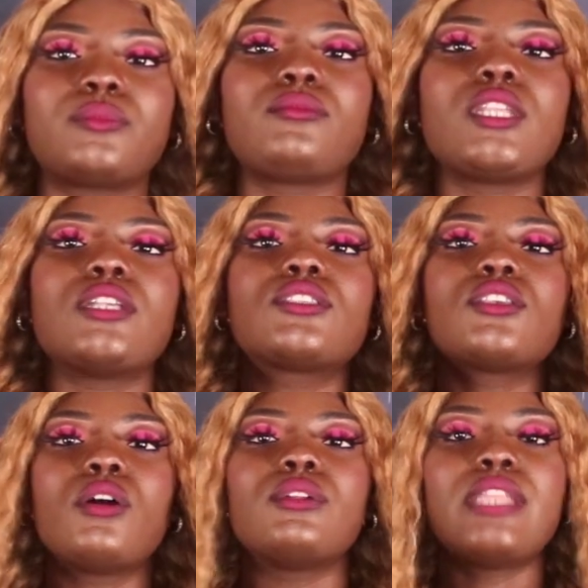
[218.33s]

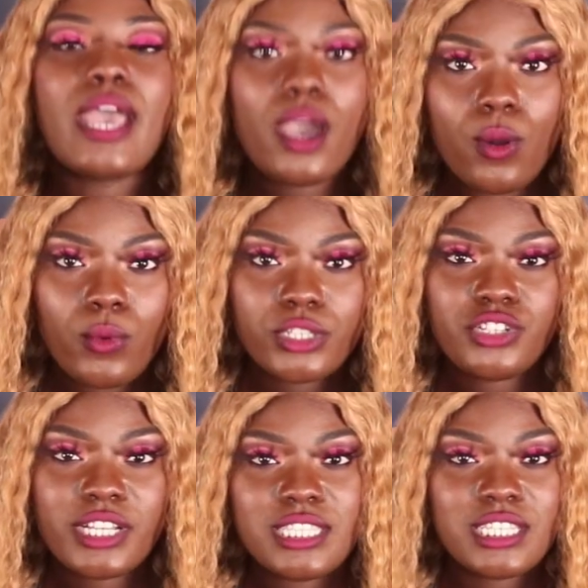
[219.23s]
so now we're
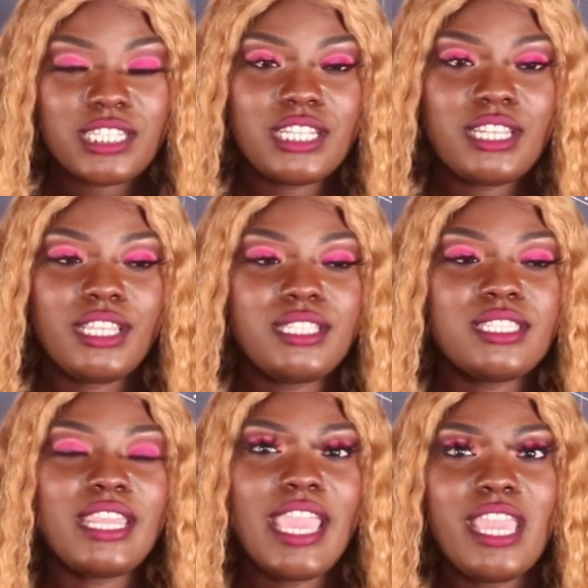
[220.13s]
transitioning
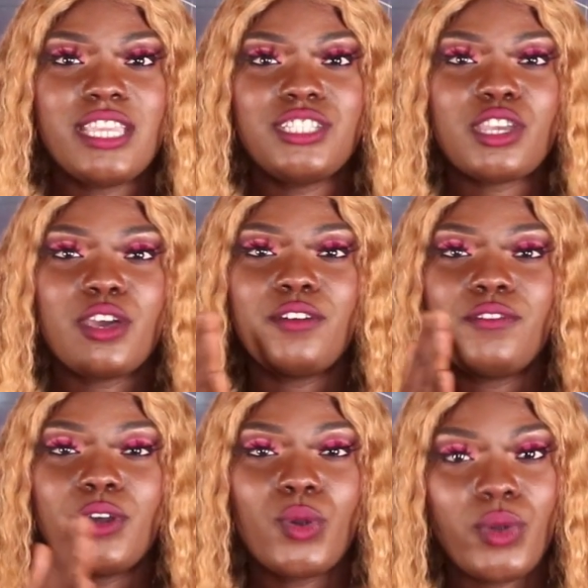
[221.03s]
into the Age
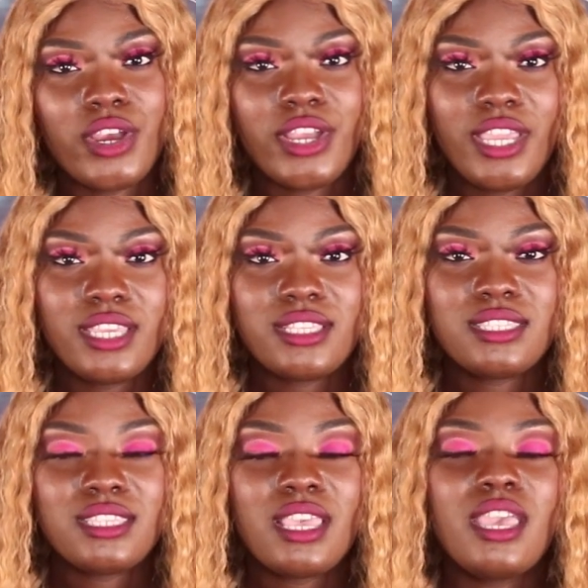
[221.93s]
of
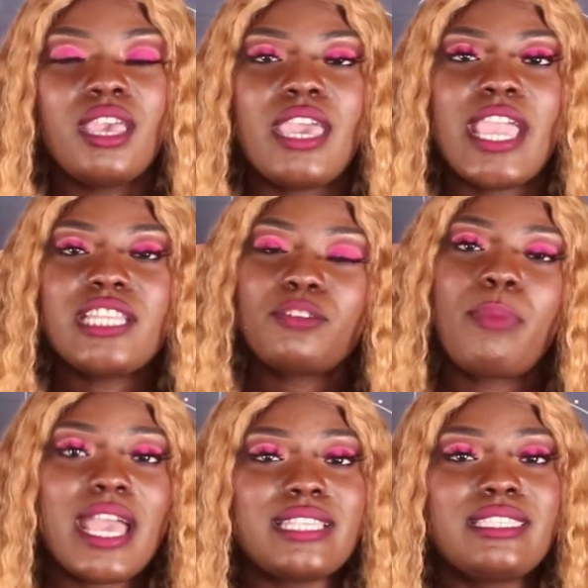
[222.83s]
Aquarius. Age of
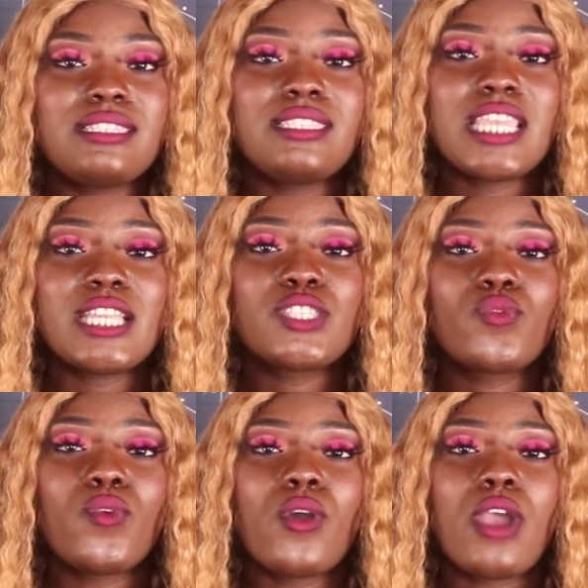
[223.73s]
Pisces stands
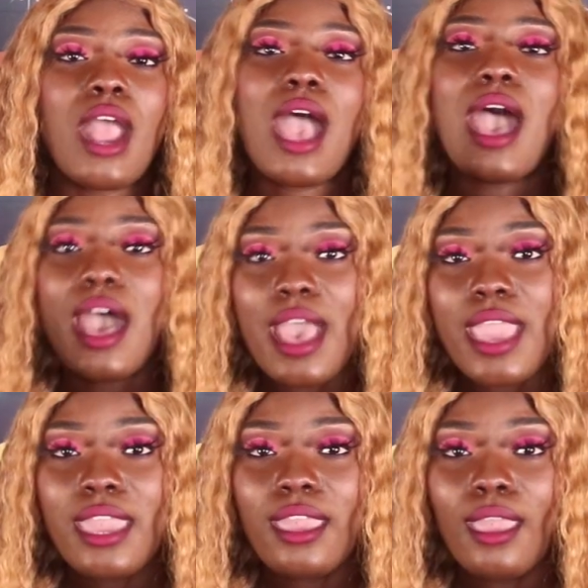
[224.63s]
for
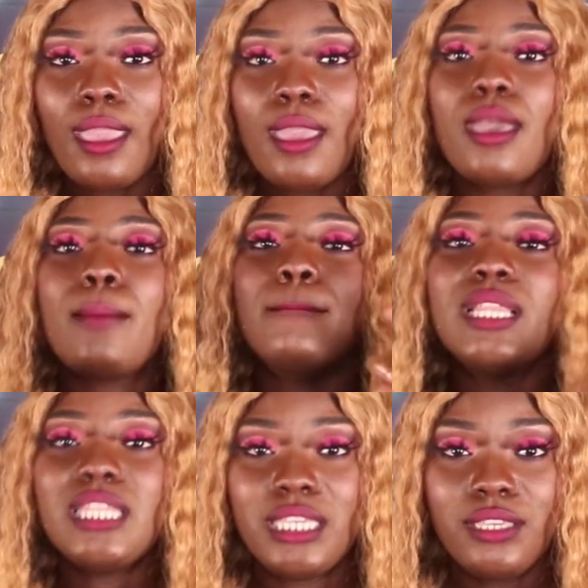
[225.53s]
I
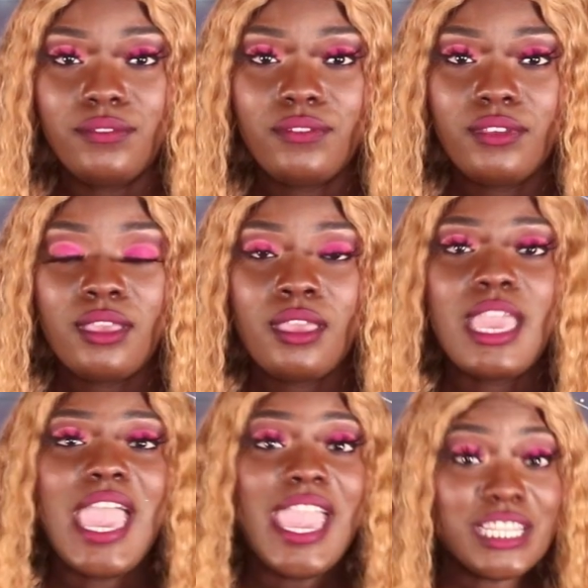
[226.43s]
believe.
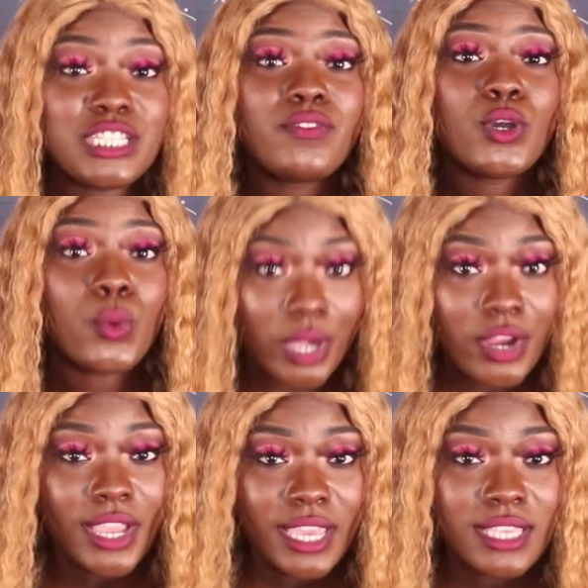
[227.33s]
Age of
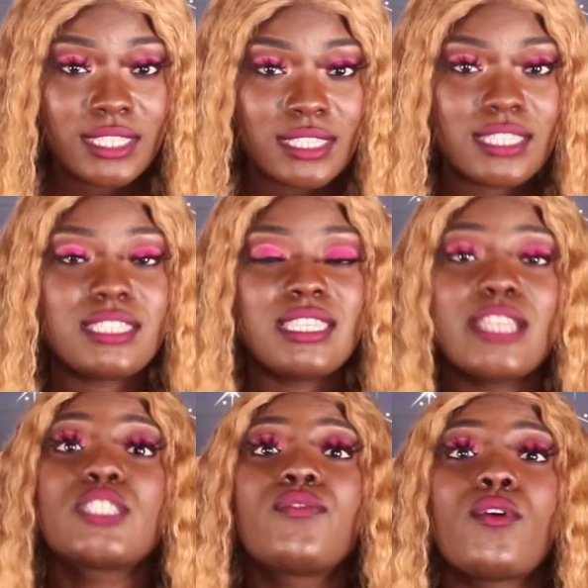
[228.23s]
Aquarius
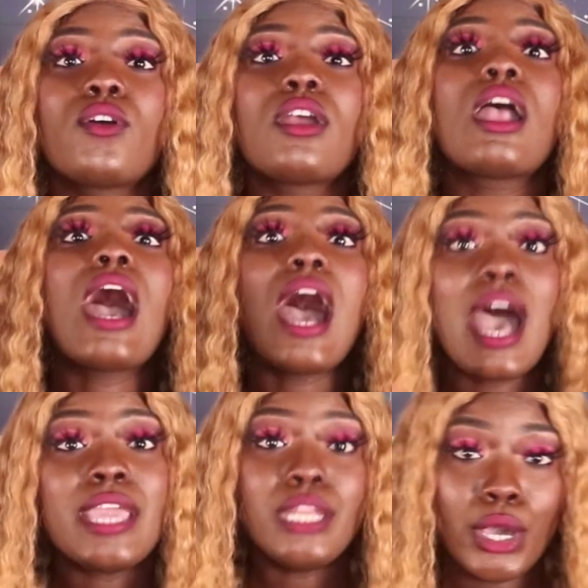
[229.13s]
stands for
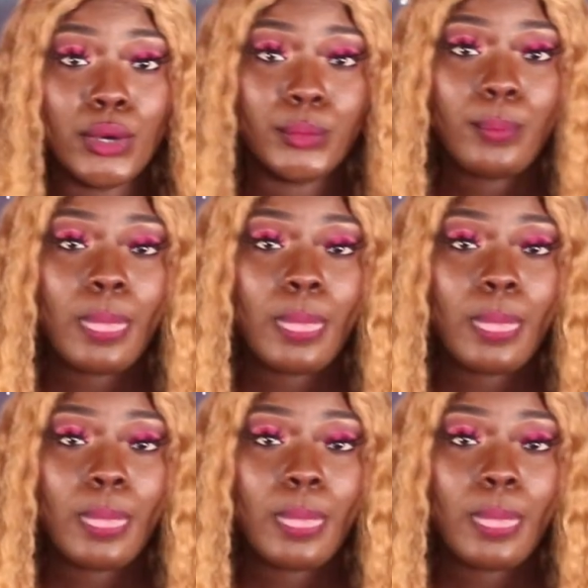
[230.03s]
I know.